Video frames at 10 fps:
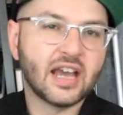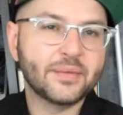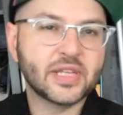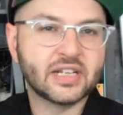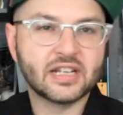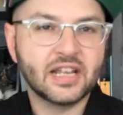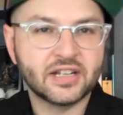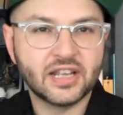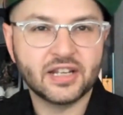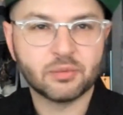mean,
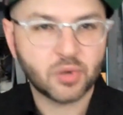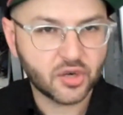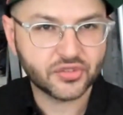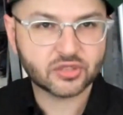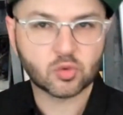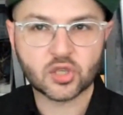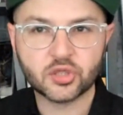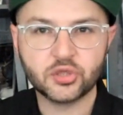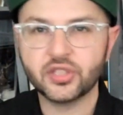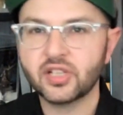in a perfect
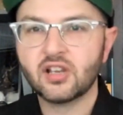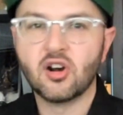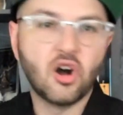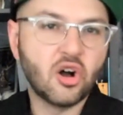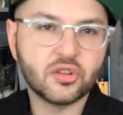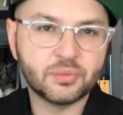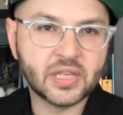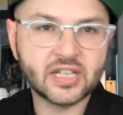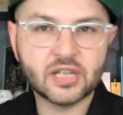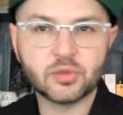world, all the
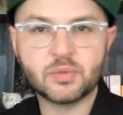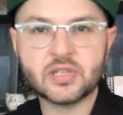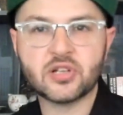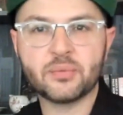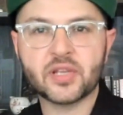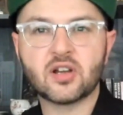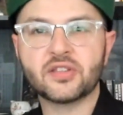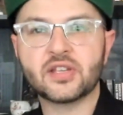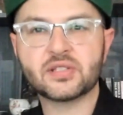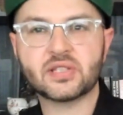media would be jumping
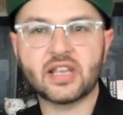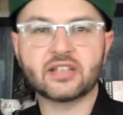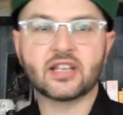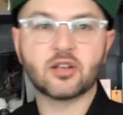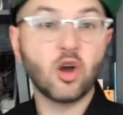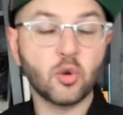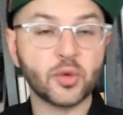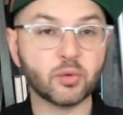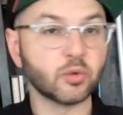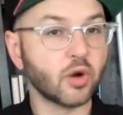on this saying like, oh,
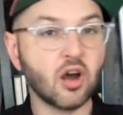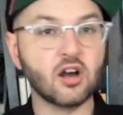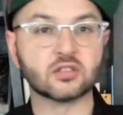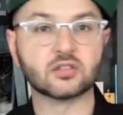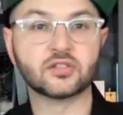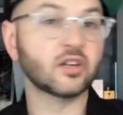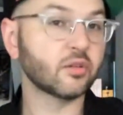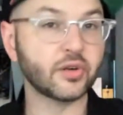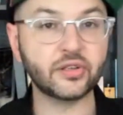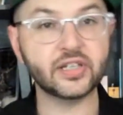we were wrong.
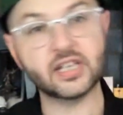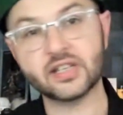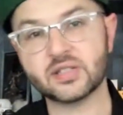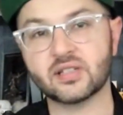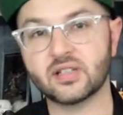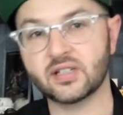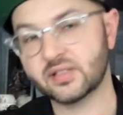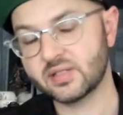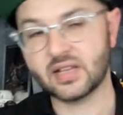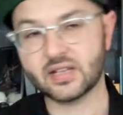There really is a
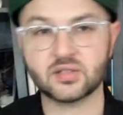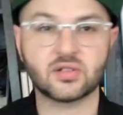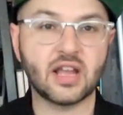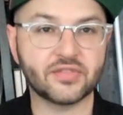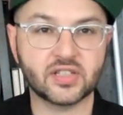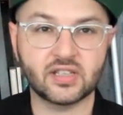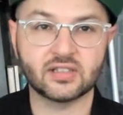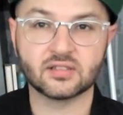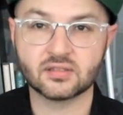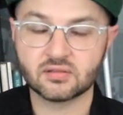sex
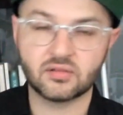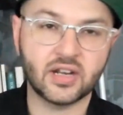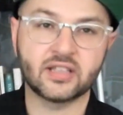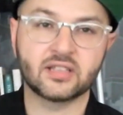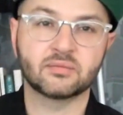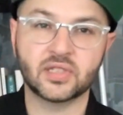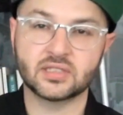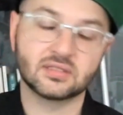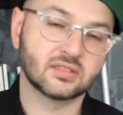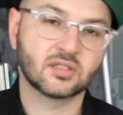trafficking ring,
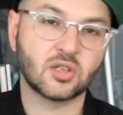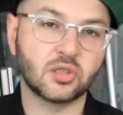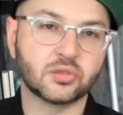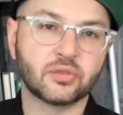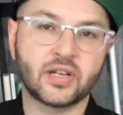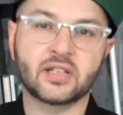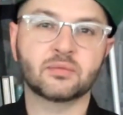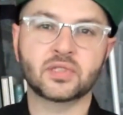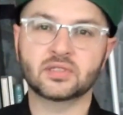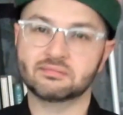but cult
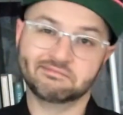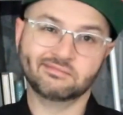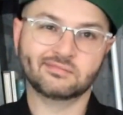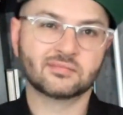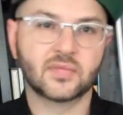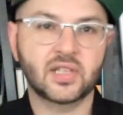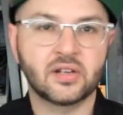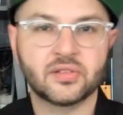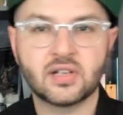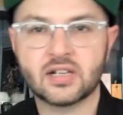ring, but you
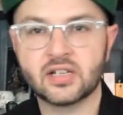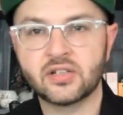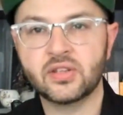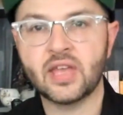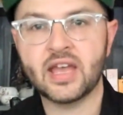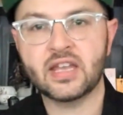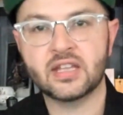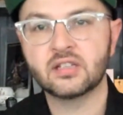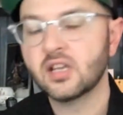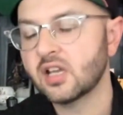know, they're not going to do that.
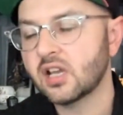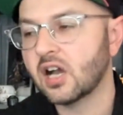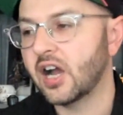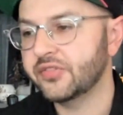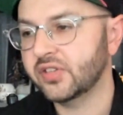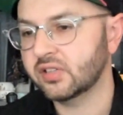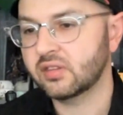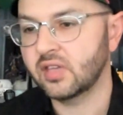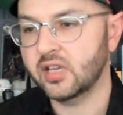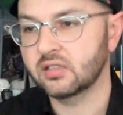And I
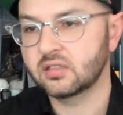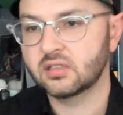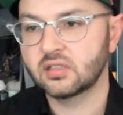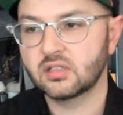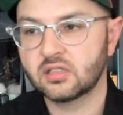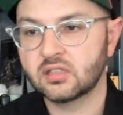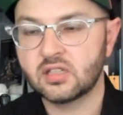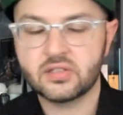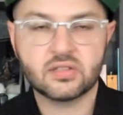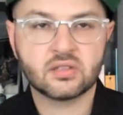think that
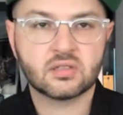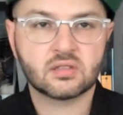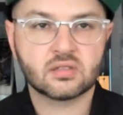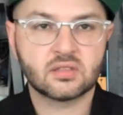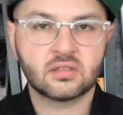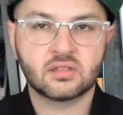this is,